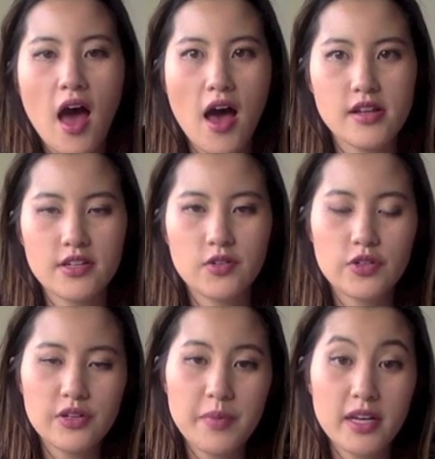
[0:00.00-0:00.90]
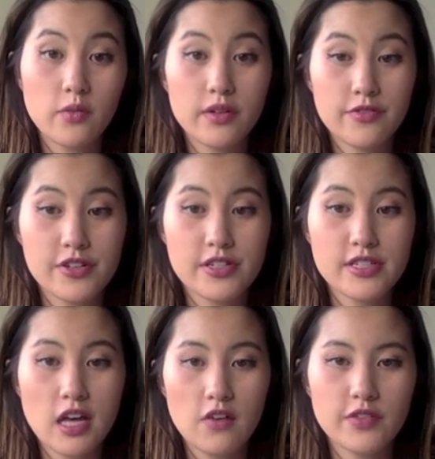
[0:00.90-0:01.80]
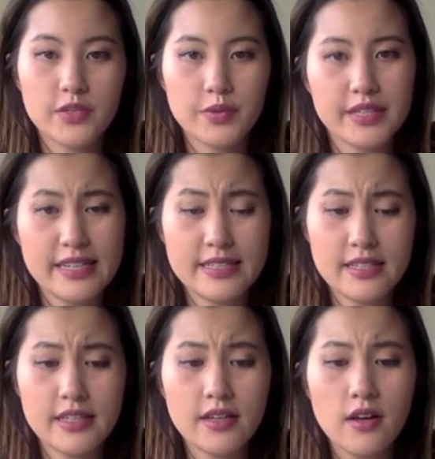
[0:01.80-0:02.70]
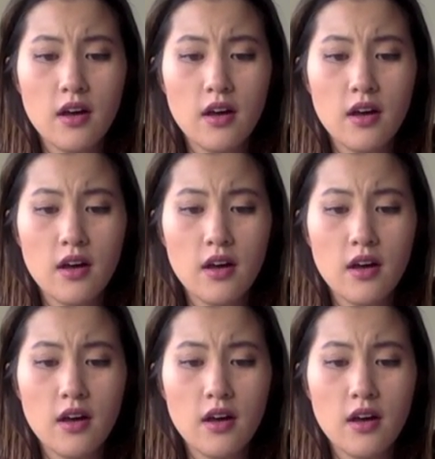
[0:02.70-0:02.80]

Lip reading: And in order to make one for yourself, it's really easy.